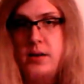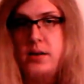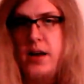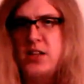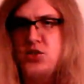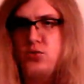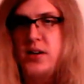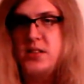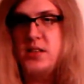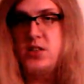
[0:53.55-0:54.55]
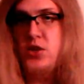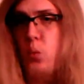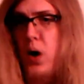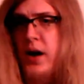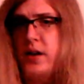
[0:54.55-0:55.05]
Next reason to
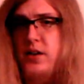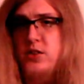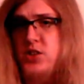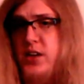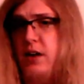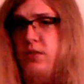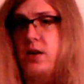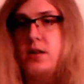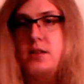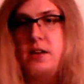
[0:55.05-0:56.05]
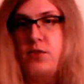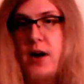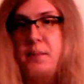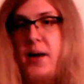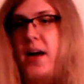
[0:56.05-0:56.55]
why you should never
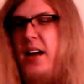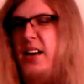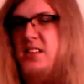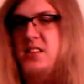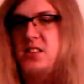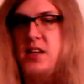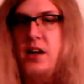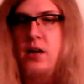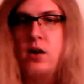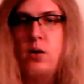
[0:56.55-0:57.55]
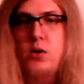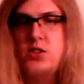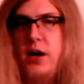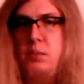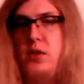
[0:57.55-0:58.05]
defragment an SSD, which
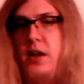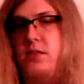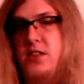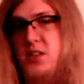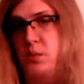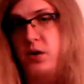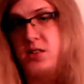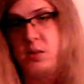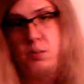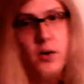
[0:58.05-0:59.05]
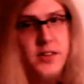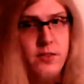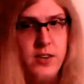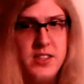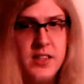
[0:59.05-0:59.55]
I believe is the most important
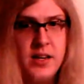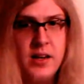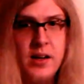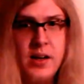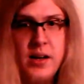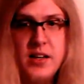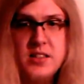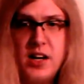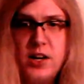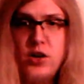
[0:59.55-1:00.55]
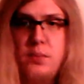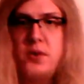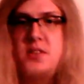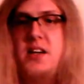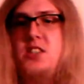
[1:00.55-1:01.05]
reason, is that it could
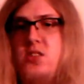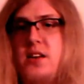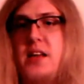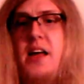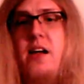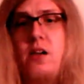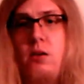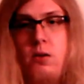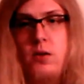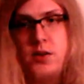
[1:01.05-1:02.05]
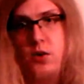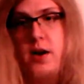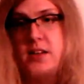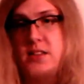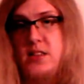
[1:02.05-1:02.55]
potentially kill your
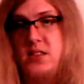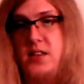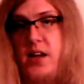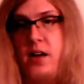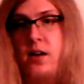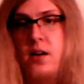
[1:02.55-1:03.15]
SSD.